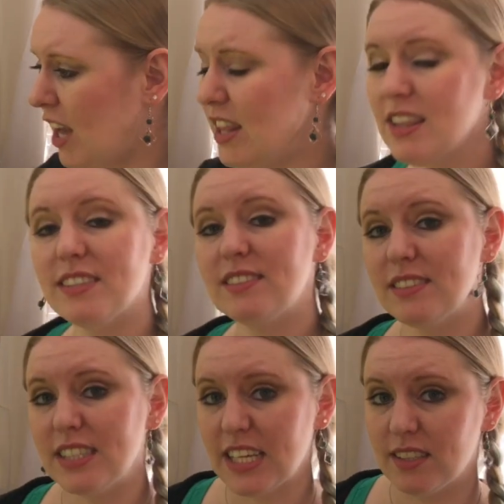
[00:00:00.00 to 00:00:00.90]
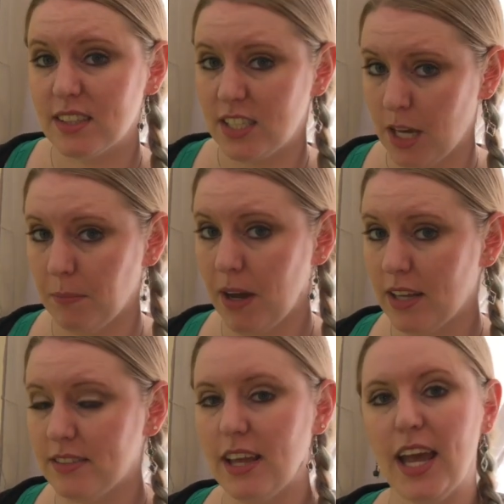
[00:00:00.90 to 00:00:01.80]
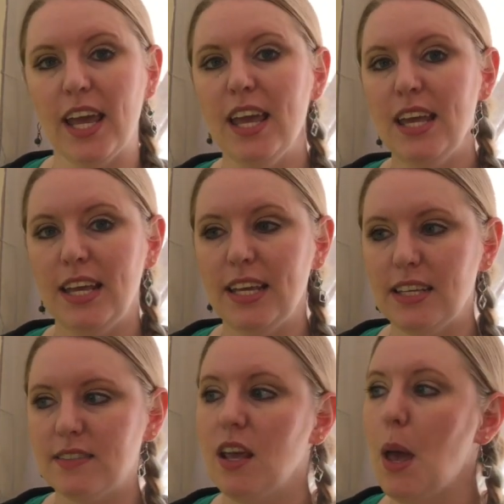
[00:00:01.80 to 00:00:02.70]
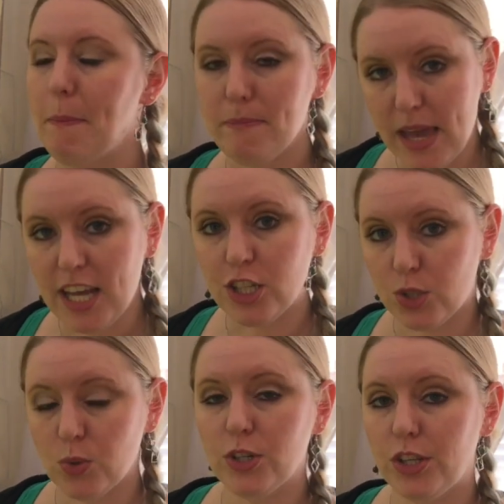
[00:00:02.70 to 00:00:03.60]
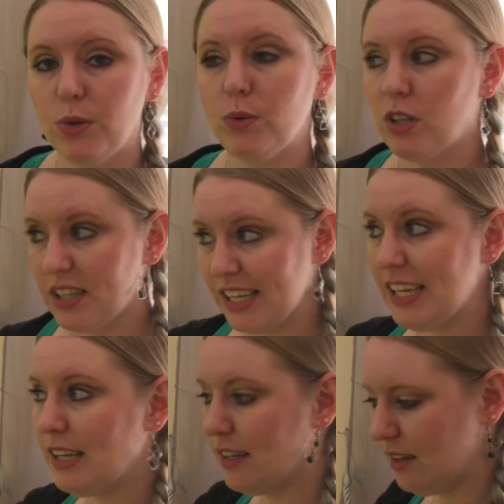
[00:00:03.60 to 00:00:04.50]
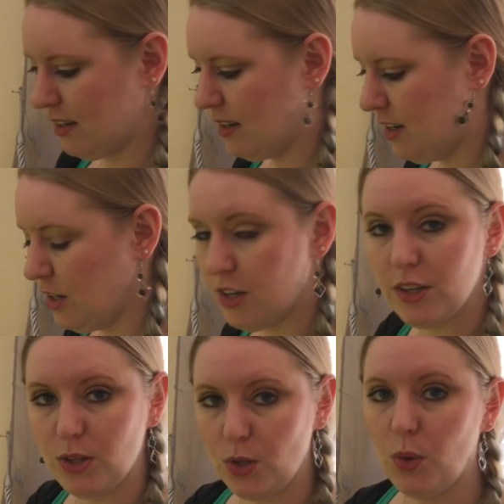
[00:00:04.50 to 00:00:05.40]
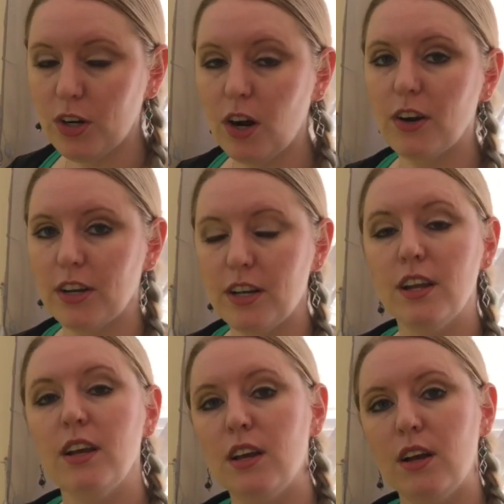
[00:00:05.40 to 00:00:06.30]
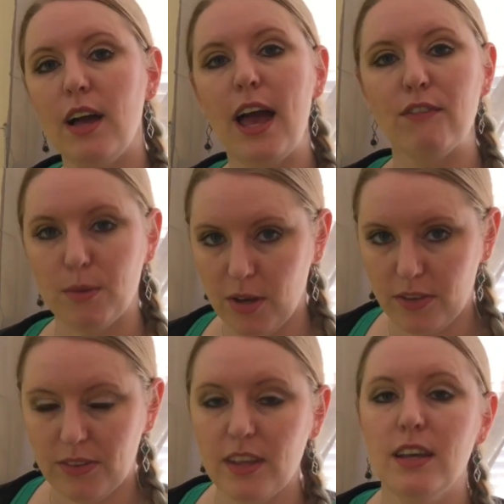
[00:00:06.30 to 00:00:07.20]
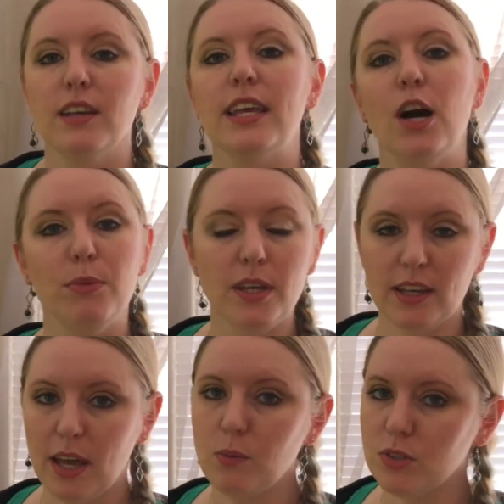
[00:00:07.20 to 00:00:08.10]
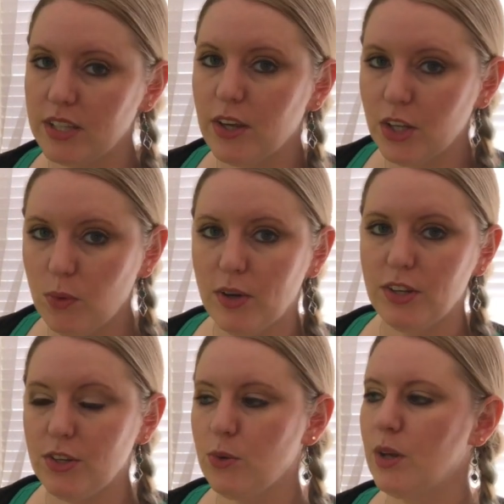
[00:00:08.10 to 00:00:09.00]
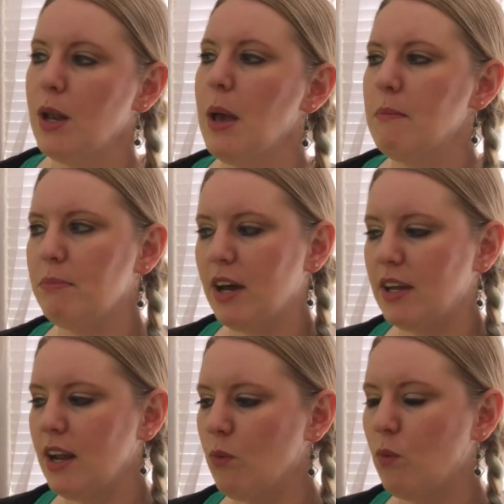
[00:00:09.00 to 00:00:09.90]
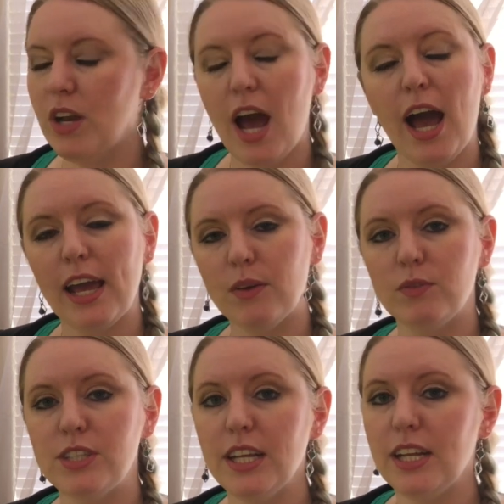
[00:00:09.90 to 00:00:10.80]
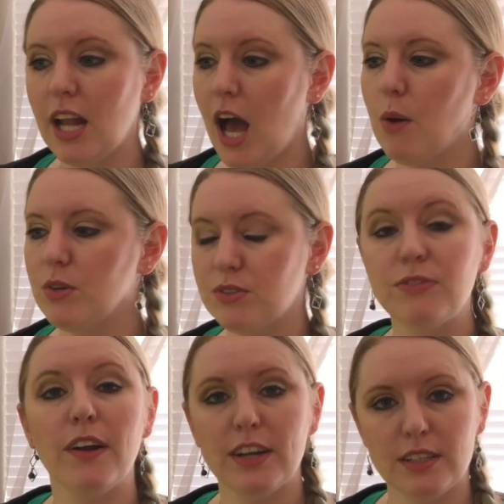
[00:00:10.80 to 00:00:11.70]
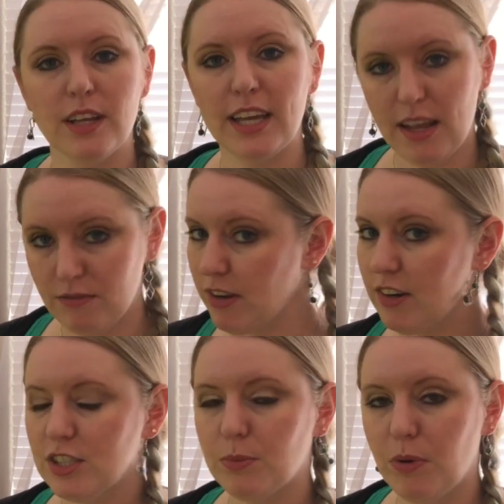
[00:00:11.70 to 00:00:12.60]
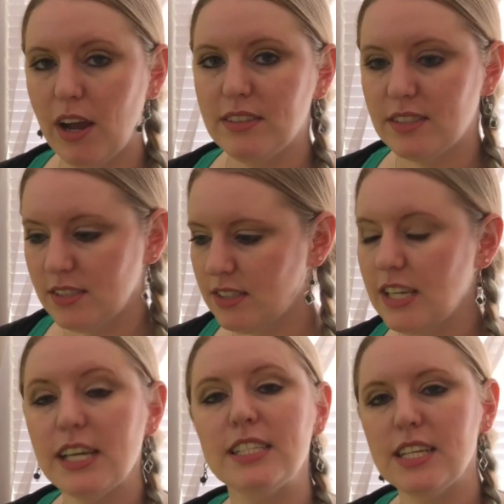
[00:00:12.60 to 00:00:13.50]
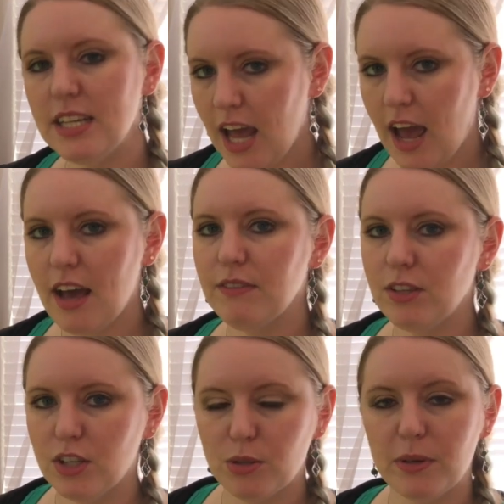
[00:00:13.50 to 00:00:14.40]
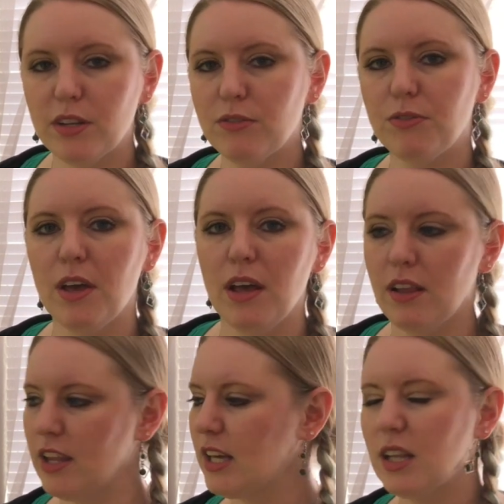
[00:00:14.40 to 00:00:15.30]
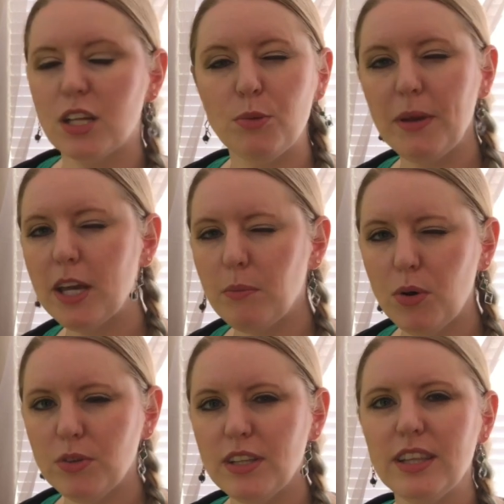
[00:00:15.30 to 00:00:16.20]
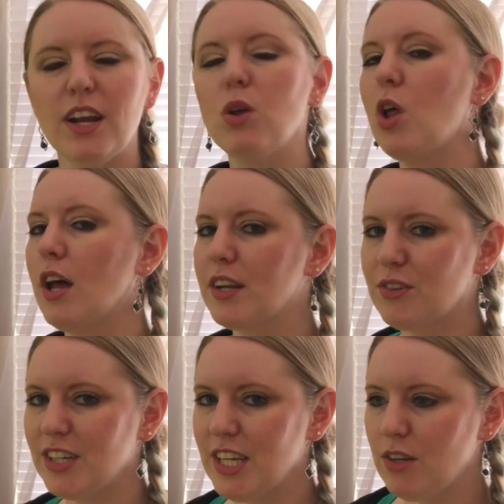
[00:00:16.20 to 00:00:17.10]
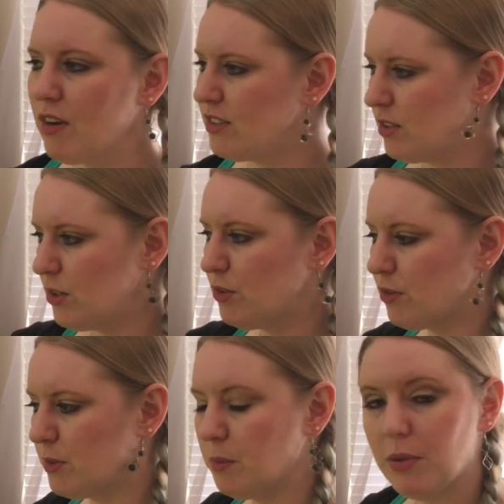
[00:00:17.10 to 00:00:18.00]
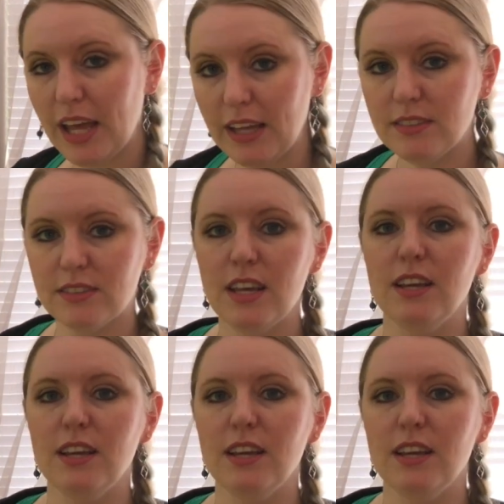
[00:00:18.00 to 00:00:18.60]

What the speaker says: And then the sixth tip I'd say is make sure you clean your garden every month. Kelby, again, will tell you when to do it, but when I did it, I was very surprised to see it did have a little bit of like a little pink mold in there, a lot of green residue from the plants.